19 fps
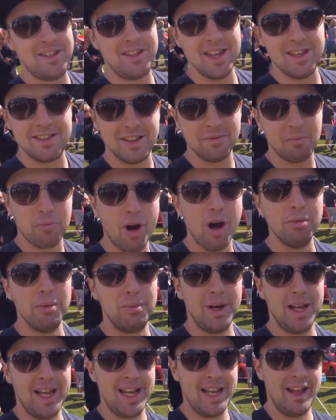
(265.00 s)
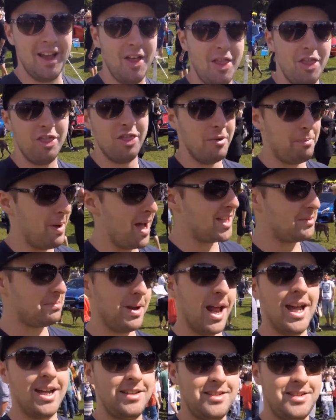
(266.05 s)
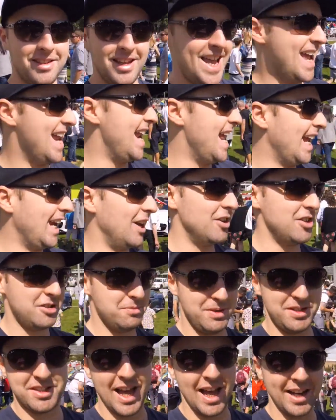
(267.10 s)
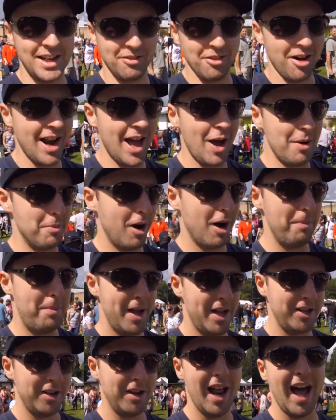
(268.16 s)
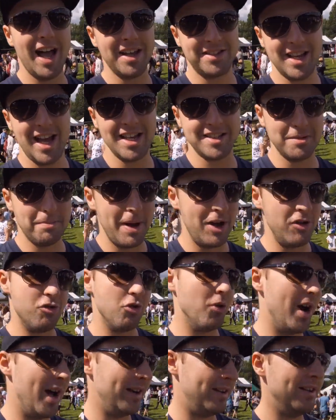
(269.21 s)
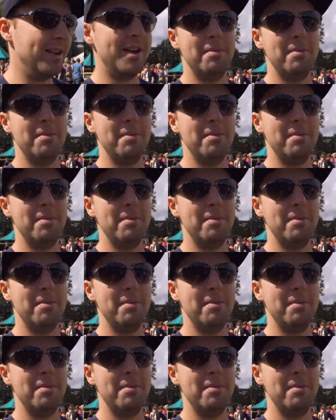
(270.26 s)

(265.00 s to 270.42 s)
is probably the best place in England to be standing right now, in my opinion, as a petrol head,